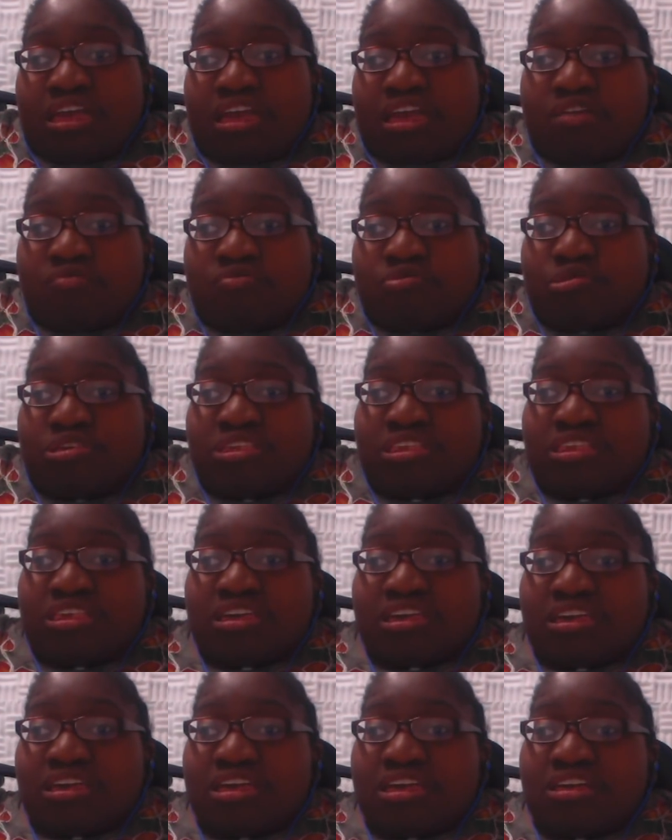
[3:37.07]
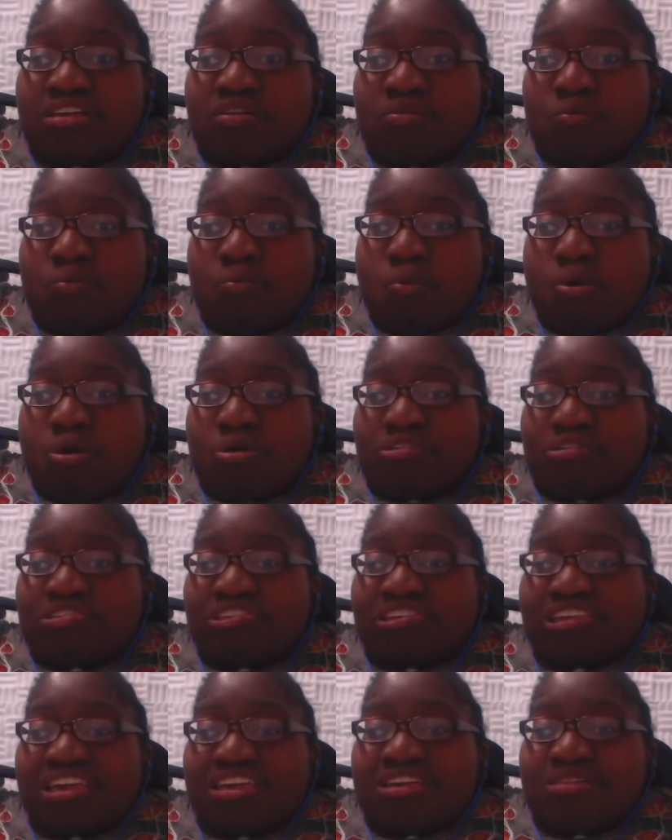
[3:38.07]
Everything
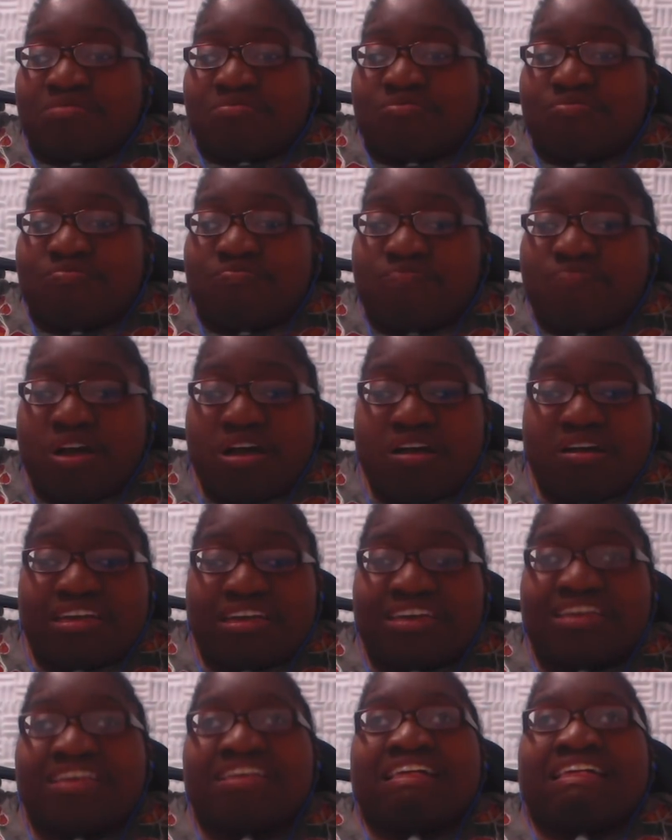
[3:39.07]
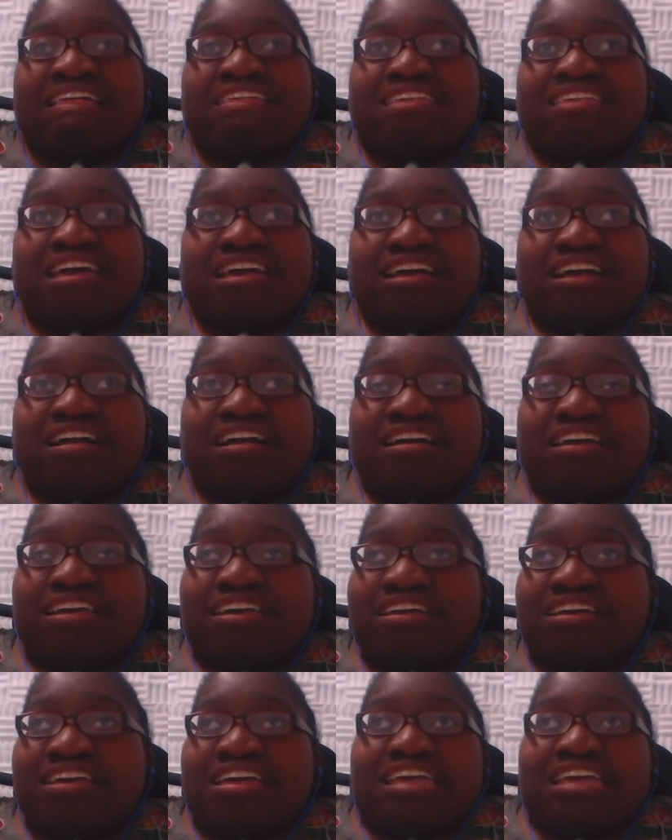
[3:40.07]
was fine that night.